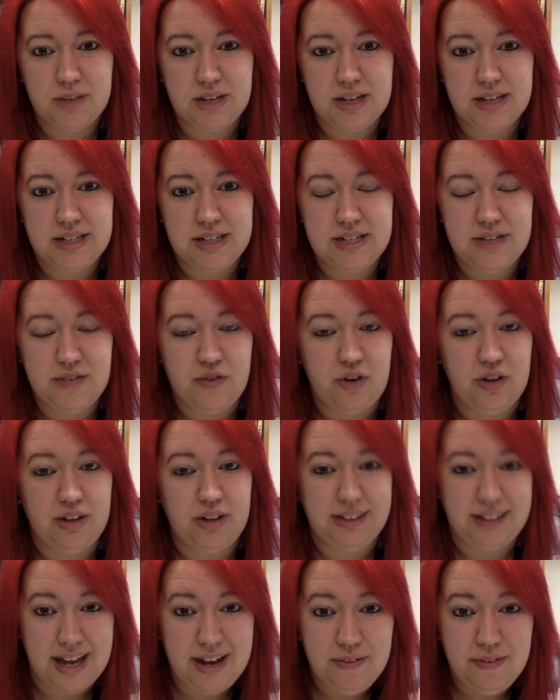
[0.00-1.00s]
different
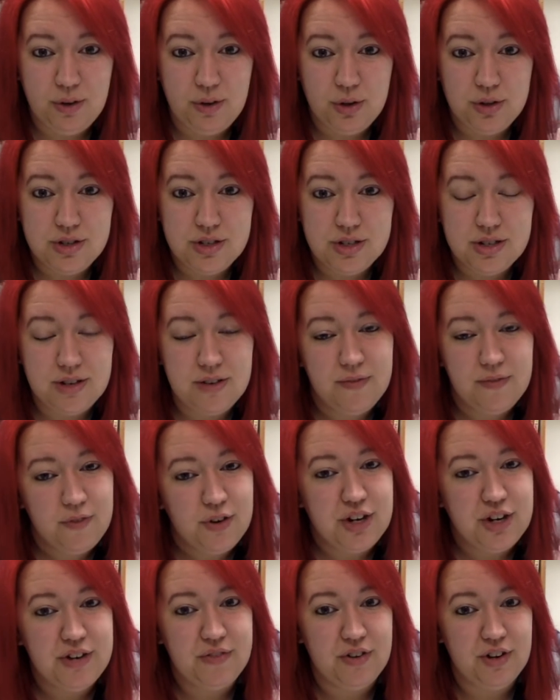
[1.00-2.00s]
levels for
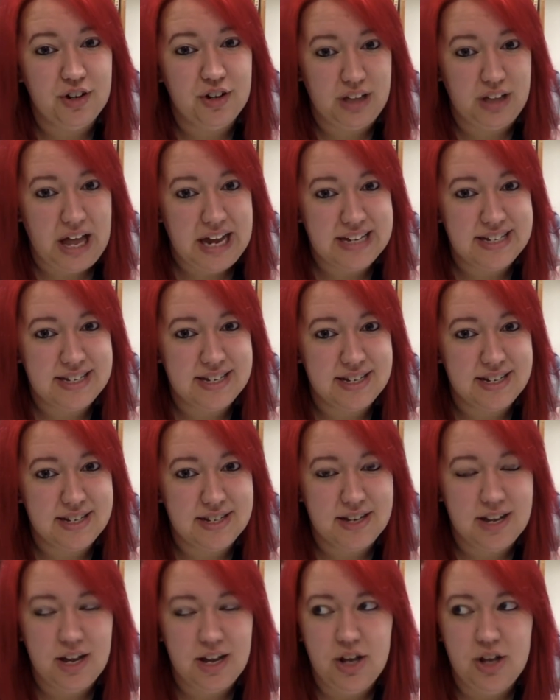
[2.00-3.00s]
different classes,
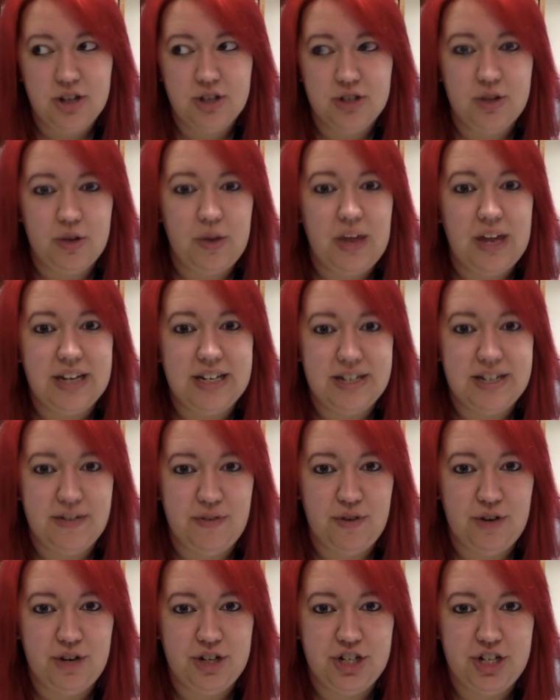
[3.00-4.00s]
so that
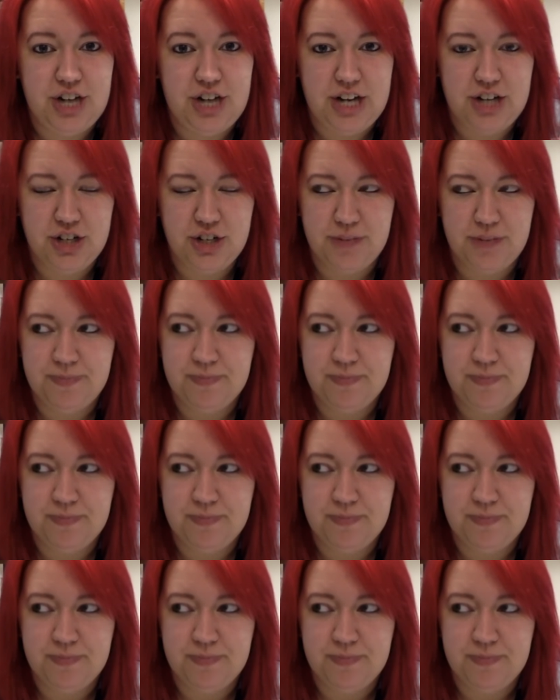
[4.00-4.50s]
differentiation.